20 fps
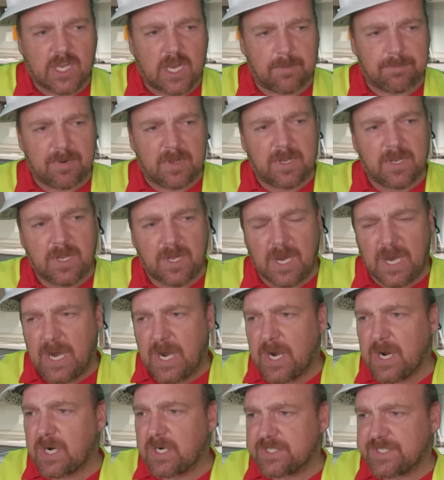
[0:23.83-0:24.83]
come to
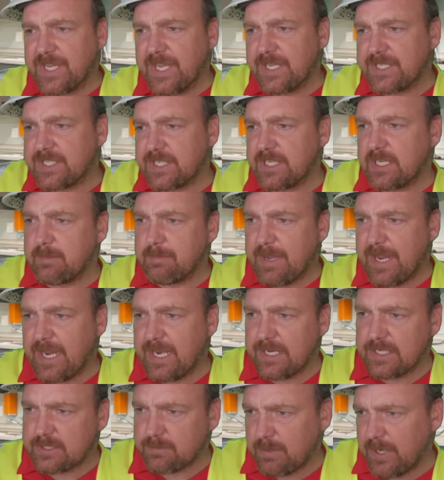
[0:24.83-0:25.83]
our attention in
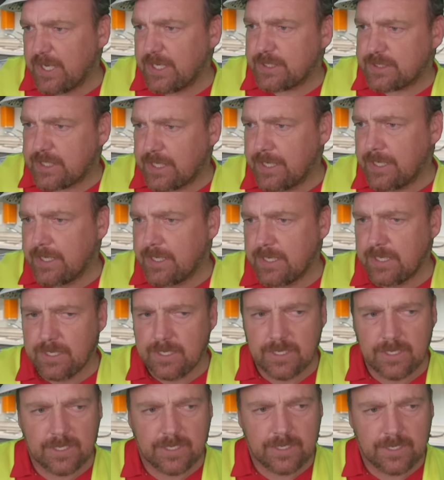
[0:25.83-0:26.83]
management.
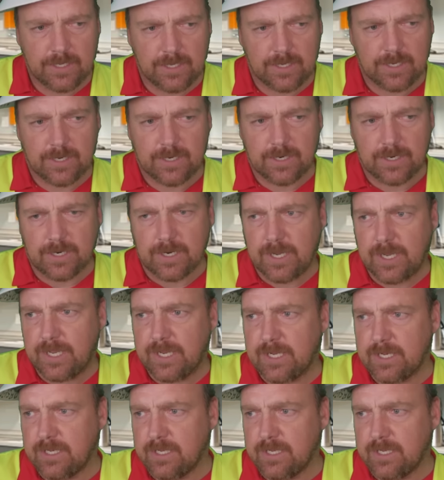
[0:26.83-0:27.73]
All right.